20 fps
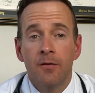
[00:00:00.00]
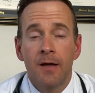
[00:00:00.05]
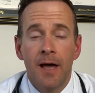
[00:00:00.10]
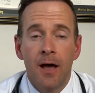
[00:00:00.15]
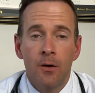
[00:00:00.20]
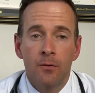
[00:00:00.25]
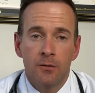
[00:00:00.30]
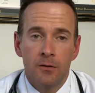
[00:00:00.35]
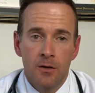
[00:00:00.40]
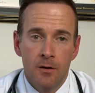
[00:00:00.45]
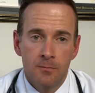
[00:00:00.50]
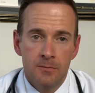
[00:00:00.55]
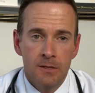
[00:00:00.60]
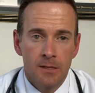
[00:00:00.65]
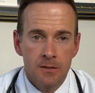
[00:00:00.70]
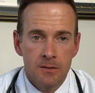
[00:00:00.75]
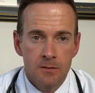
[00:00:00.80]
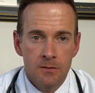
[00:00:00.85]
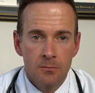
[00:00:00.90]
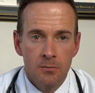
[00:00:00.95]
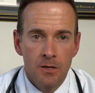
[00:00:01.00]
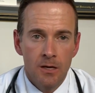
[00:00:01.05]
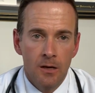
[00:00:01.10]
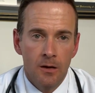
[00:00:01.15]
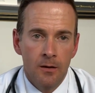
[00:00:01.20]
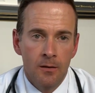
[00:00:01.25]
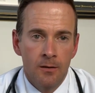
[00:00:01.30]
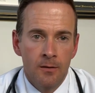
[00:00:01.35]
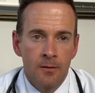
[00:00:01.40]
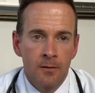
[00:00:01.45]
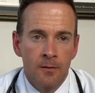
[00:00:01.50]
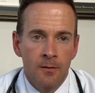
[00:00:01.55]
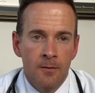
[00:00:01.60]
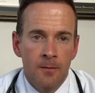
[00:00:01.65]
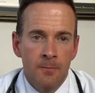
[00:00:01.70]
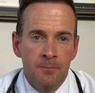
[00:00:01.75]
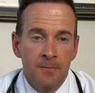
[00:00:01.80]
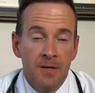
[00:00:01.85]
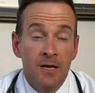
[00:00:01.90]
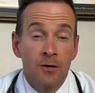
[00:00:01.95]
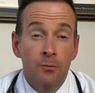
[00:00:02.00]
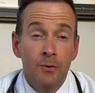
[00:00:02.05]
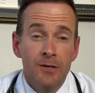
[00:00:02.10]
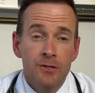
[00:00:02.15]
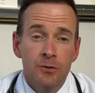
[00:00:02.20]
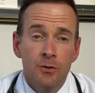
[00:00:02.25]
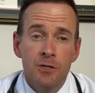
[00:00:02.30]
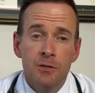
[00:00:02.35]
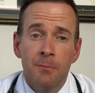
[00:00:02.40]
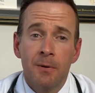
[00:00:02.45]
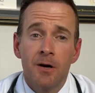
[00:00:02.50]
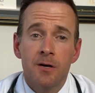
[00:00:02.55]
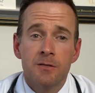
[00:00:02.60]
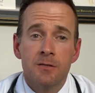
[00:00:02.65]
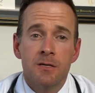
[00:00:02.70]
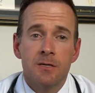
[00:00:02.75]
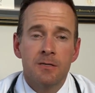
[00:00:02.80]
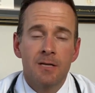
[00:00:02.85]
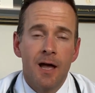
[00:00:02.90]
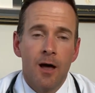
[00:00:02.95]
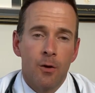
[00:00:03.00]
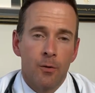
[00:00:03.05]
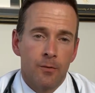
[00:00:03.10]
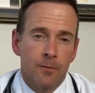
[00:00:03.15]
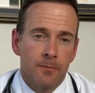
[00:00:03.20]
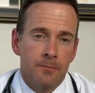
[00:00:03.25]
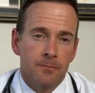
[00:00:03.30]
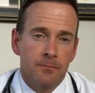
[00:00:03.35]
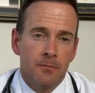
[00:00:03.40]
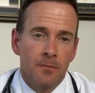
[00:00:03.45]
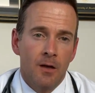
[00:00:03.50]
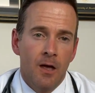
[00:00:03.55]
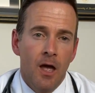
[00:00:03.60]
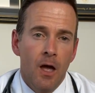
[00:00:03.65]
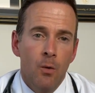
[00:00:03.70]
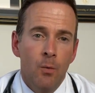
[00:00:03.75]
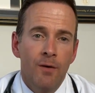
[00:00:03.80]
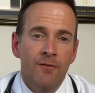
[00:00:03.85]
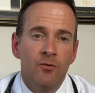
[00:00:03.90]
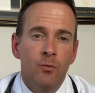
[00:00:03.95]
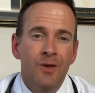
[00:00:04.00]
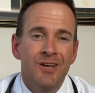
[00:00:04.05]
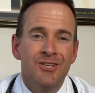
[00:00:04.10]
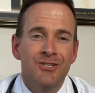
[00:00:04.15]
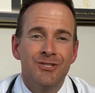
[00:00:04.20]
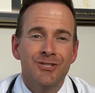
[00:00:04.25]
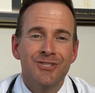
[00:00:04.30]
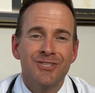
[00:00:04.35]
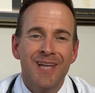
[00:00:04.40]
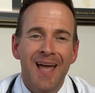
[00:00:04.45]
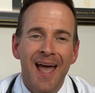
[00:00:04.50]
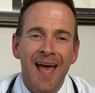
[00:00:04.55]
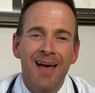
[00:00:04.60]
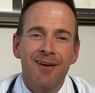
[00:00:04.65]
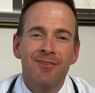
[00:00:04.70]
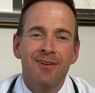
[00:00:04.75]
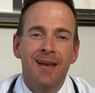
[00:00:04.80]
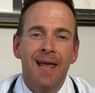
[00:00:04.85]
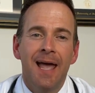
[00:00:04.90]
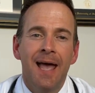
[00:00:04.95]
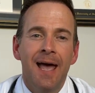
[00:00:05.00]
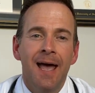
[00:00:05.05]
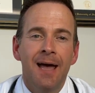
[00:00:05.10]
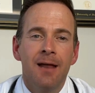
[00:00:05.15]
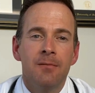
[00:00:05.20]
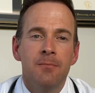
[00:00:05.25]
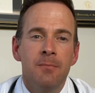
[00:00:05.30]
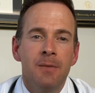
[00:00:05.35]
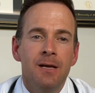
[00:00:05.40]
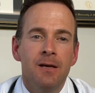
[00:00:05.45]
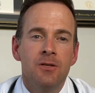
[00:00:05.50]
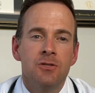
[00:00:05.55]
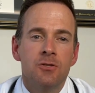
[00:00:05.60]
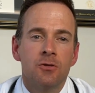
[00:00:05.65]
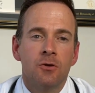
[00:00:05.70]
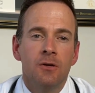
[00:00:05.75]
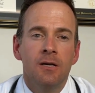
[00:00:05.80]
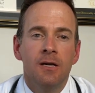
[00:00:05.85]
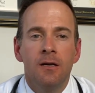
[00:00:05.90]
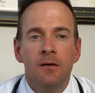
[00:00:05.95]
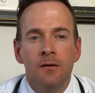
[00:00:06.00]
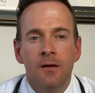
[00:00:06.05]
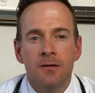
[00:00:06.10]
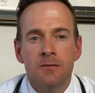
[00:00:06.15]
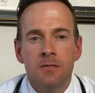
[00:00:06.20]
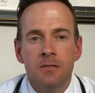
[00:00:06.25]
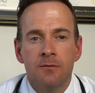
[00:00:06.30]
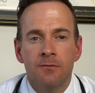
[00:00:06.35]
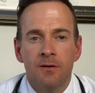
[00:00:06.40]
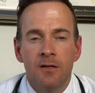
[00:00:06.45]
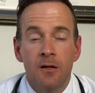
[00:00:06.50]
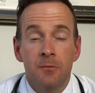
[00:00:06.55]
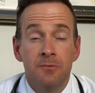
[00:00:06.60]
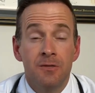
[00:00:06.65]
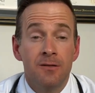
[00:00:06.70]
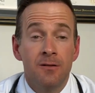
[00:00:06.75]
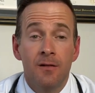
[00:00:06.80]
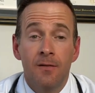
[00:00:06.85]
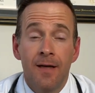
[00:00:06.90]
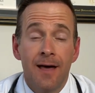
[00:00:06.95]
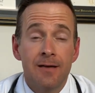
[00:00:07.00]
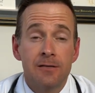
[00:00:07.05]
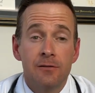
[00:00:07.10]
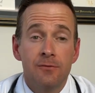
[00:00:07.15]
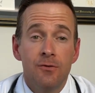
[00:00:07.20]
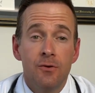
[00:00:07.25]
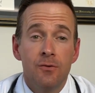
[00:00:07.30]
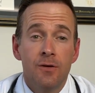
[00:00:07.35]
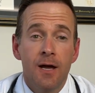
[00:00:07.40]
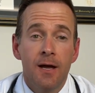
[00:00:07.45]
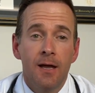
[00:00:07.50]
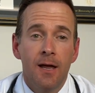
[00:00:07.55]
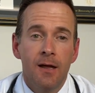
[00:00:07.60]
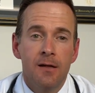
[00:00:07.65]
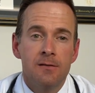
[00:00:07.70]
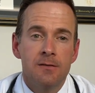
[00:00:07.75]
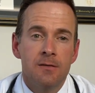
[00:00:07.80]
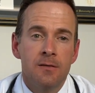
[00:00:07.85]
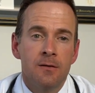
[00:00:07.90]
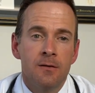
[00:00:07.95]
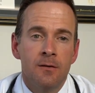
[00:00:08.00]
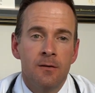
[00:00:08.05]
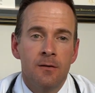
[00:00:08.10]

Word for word: the outcome tends to be. And research bears this out. However, we just haven't had many screening tests developed in the last few decades.